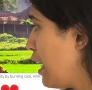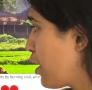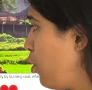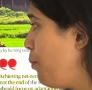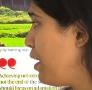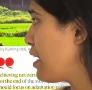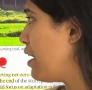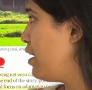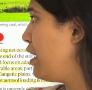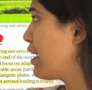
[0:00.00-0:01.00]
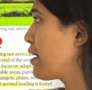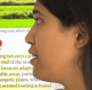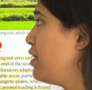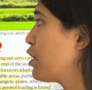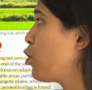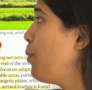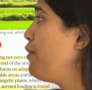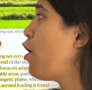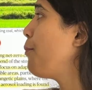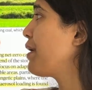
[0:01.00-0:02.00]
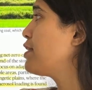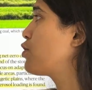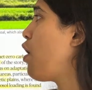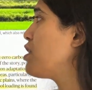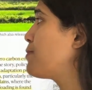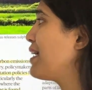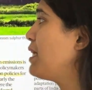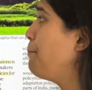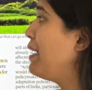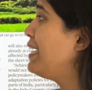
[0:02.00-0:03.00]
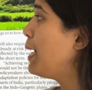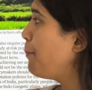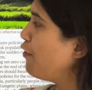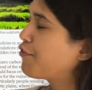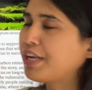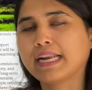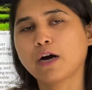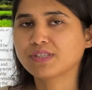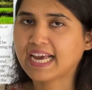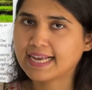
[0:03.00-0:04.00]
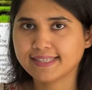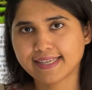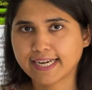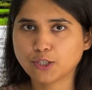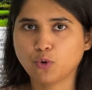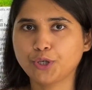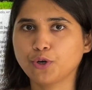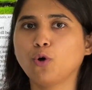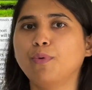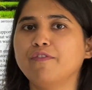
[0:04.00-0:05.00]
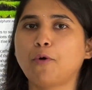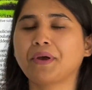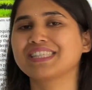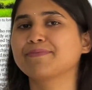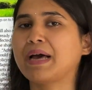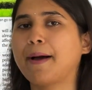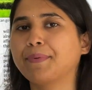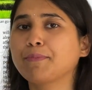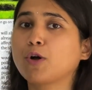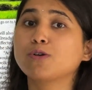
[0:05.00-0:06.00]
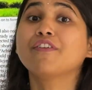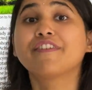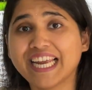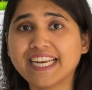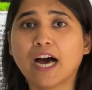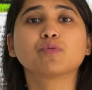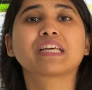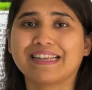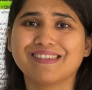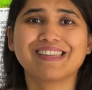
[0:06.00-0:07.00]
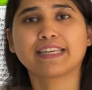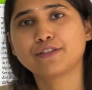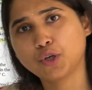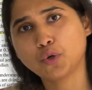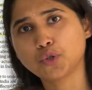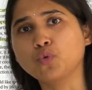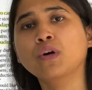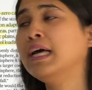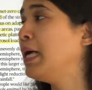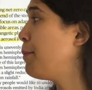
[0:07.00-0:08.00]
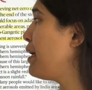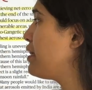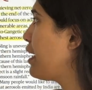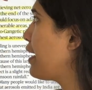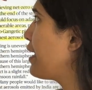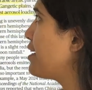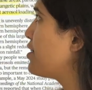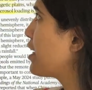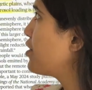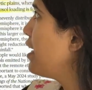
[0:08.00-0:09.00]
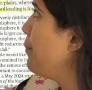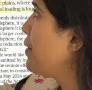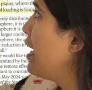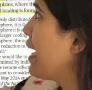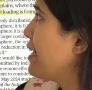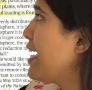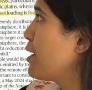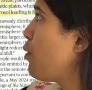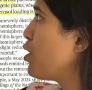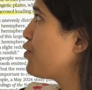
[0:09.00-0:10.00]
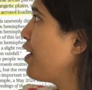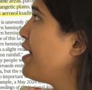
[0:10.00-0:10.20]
Global warming is caused by the buildup of greenhouse gases, as I told you. Global warming is happening because of greenhouse gases like CO2, methane, etc. In the atmosphere.